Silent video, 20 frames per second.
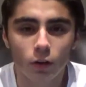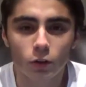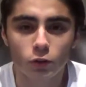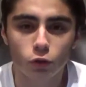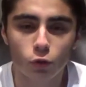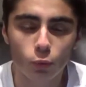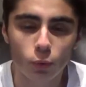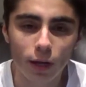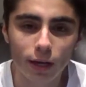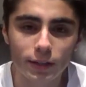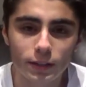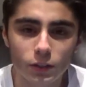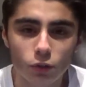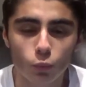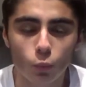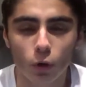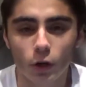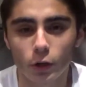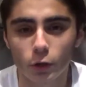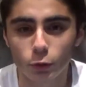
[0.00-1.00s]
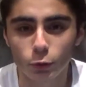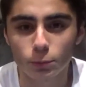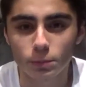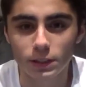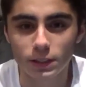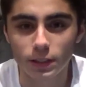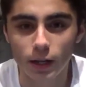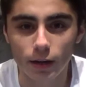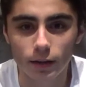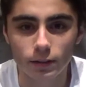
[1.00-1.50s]
So next, what our group
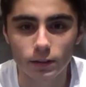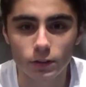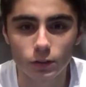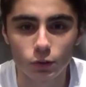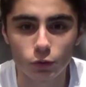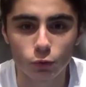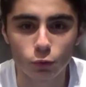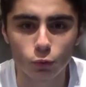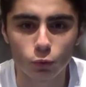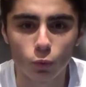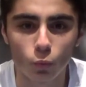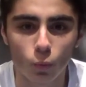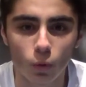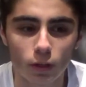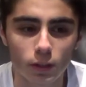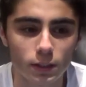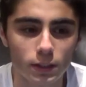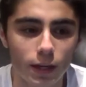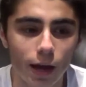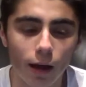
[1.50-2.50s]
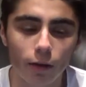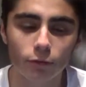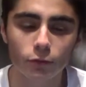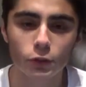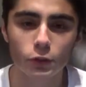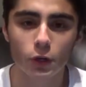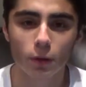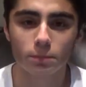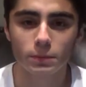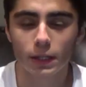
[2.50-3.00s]
decided to do was,
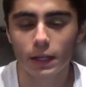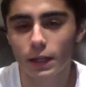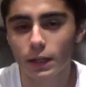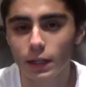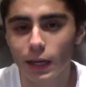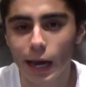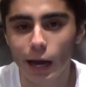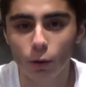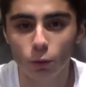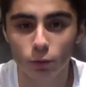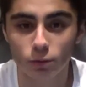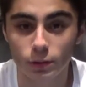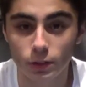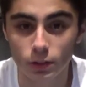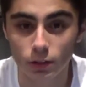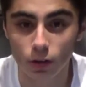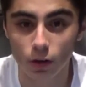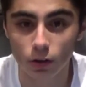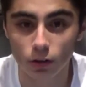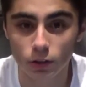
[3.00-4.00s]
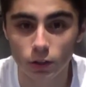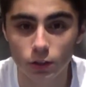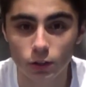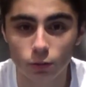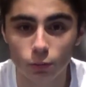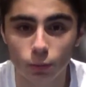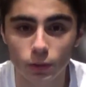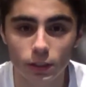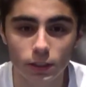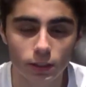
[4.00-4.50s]
after obtaining our
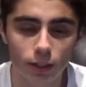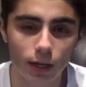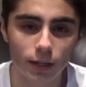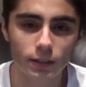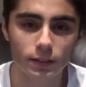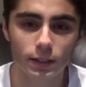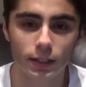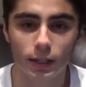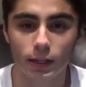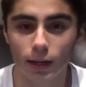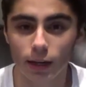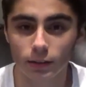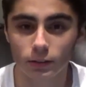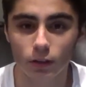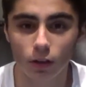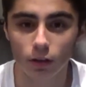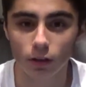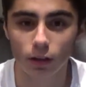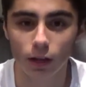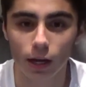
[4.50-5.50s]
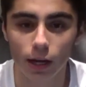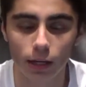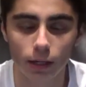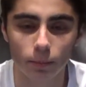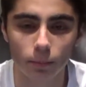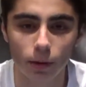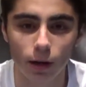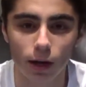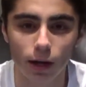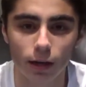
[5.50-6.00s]
results, we decided to connect
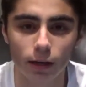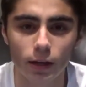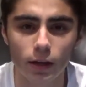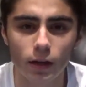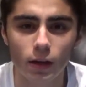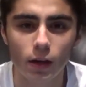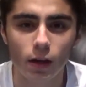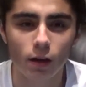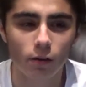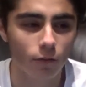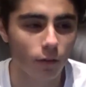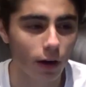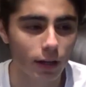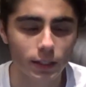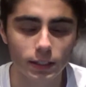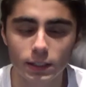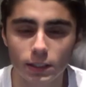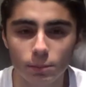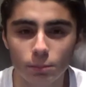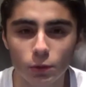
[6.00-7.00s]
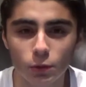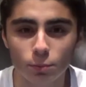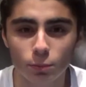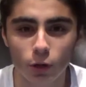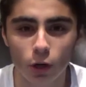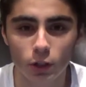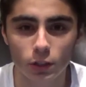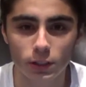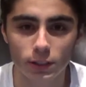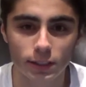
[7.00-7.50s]
online by finding similar
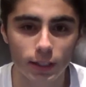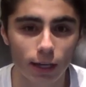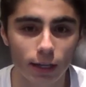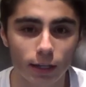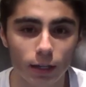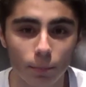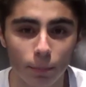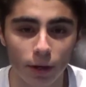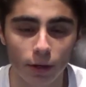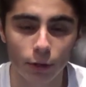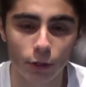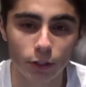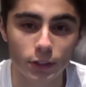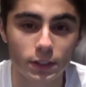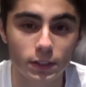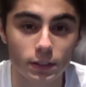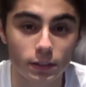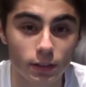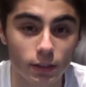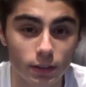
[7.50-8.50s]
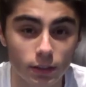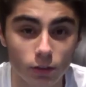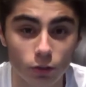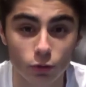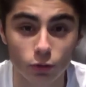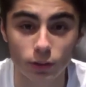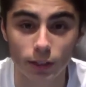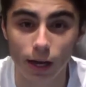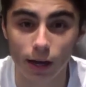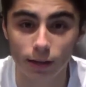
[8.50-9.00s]
projects and comparing our
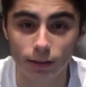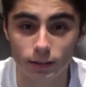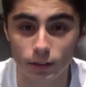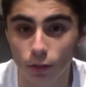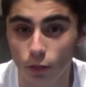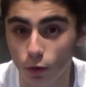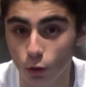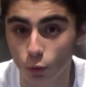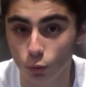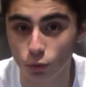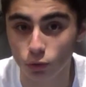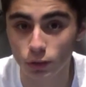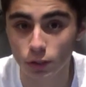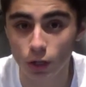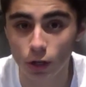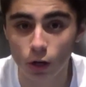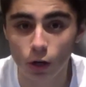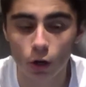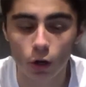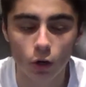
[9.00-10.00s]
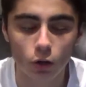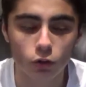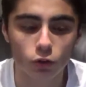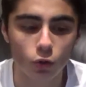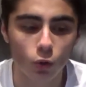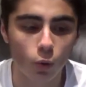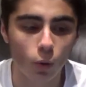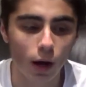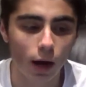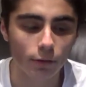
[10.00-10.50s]
statistical data to those.
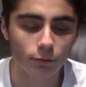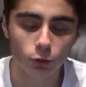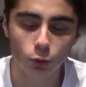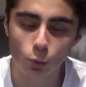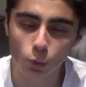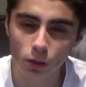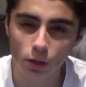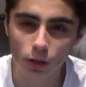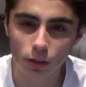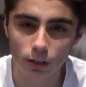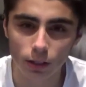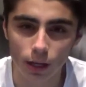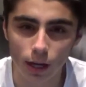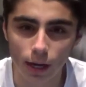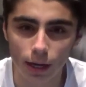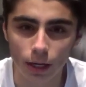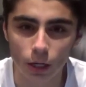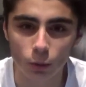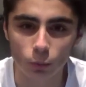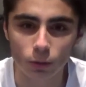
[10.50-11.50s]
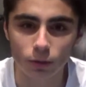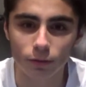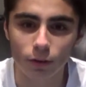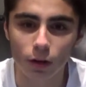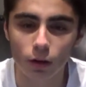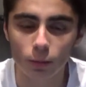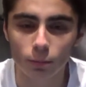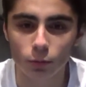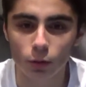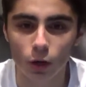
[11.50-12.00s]
So after going online, we
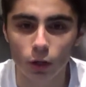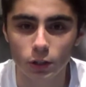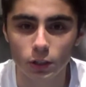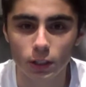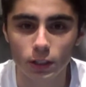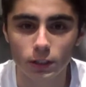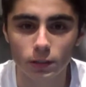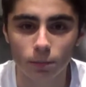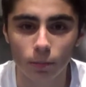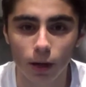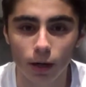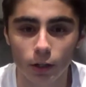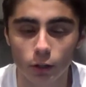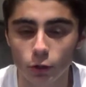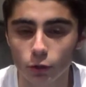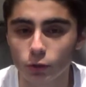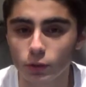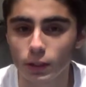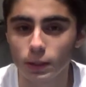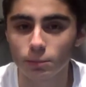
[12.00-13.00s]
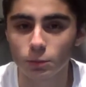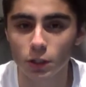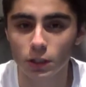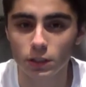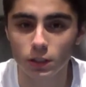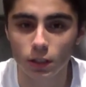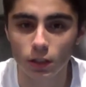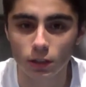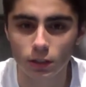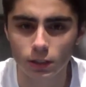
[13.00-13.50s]
found a project by a girl named
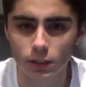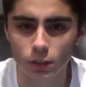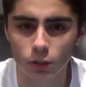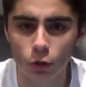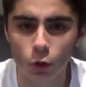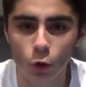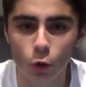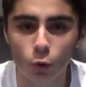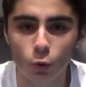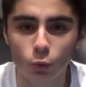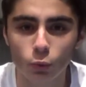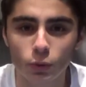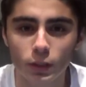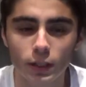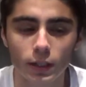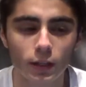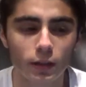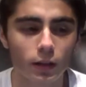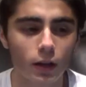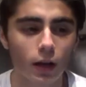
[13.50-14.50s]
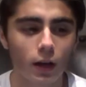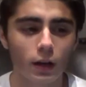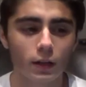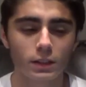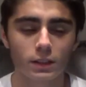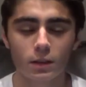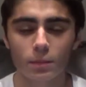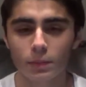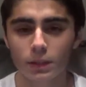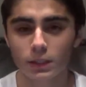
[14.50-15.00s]
Jessica Lee who did
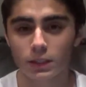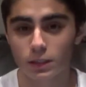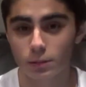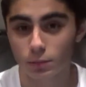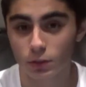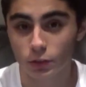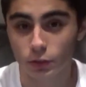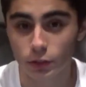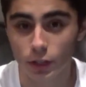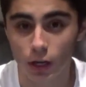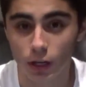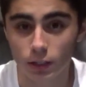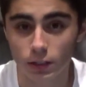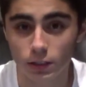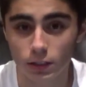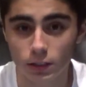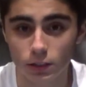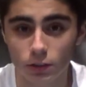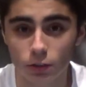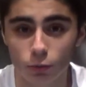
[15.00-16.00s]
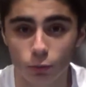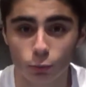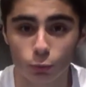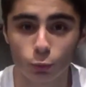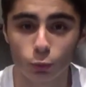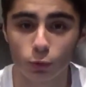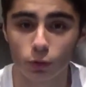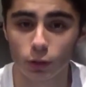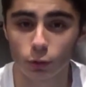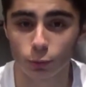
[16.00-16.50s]
something similar to us
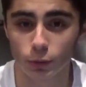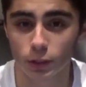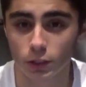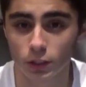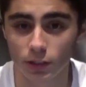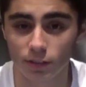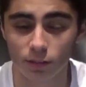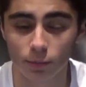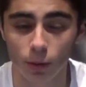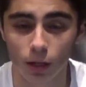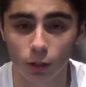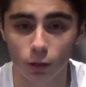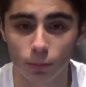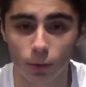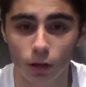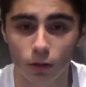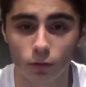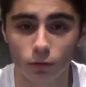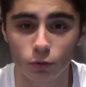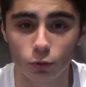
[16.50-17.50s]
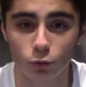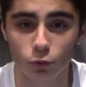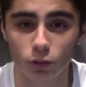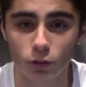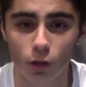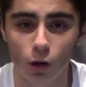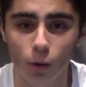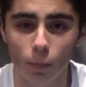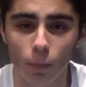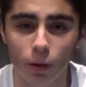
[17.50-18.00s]
through the creation of a microbial fuel
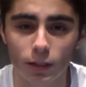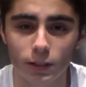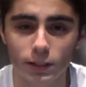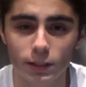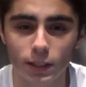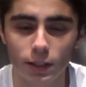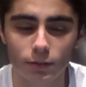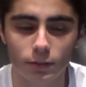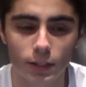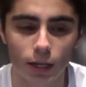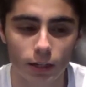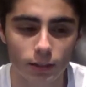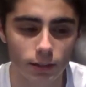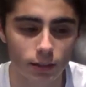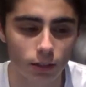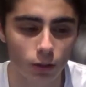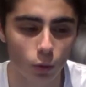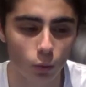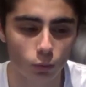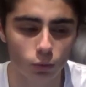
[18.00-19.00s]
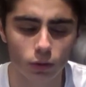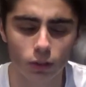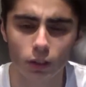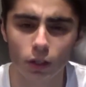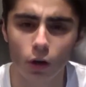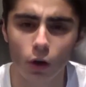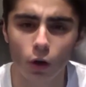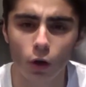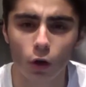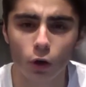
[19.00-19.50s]
cell, but instead of testing
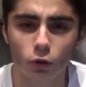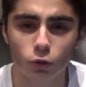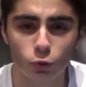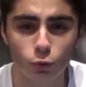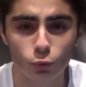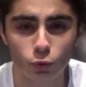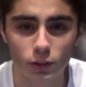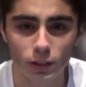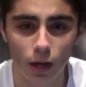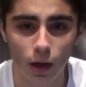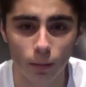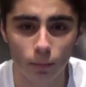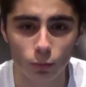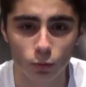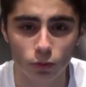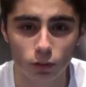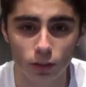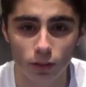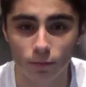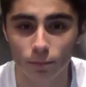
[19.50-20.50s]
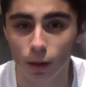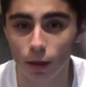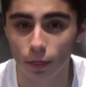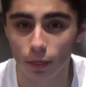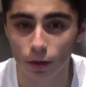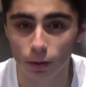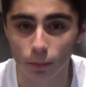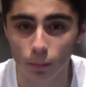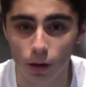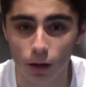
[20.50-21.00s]
only 2 samples of
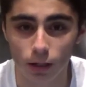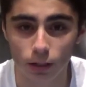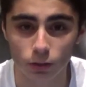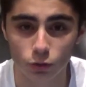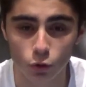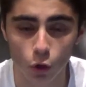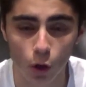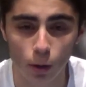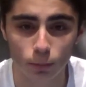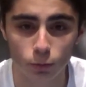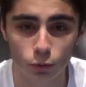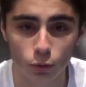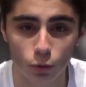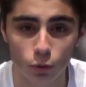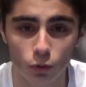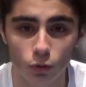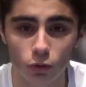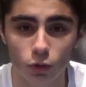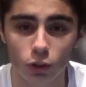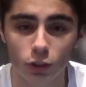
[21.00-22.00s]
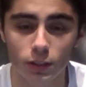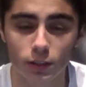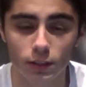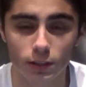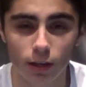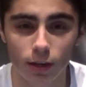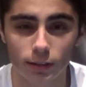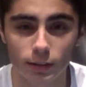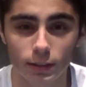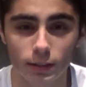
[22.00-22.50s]
benthic mud and topsoil, she
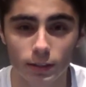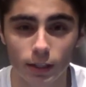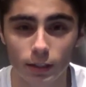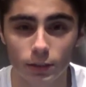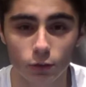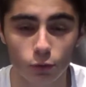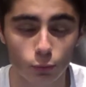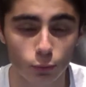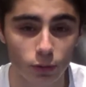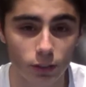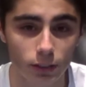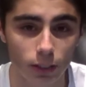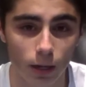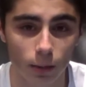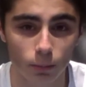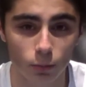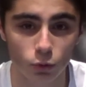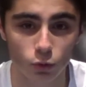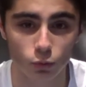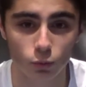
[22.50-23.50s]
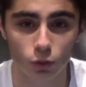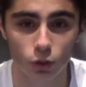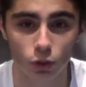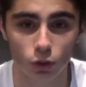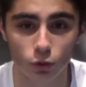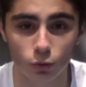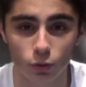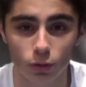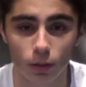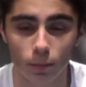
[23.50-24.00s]
decided to test 3 samples, which
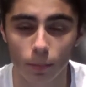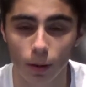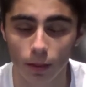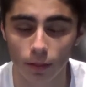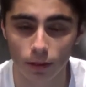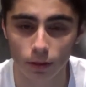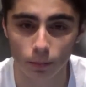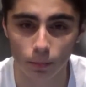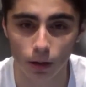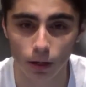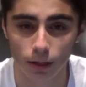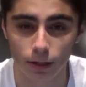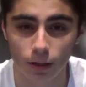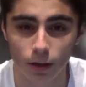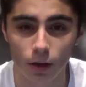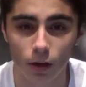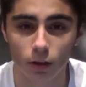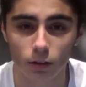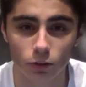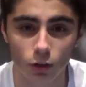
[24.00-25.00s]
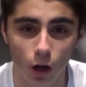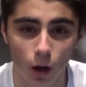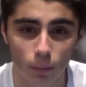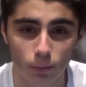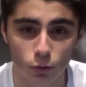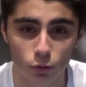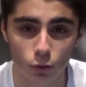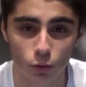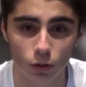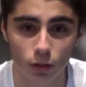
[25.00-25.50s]
included benthic mud,
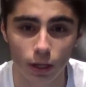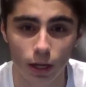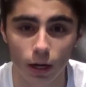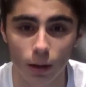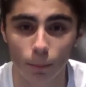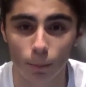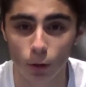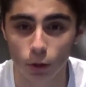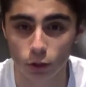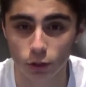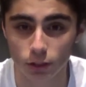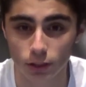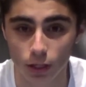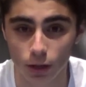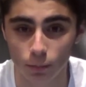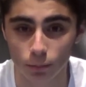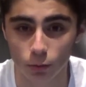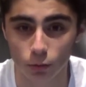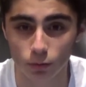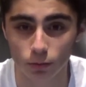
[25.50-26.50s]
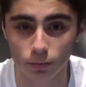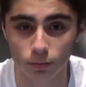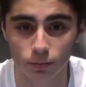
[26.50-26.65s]
topsoil, and a marsh sample.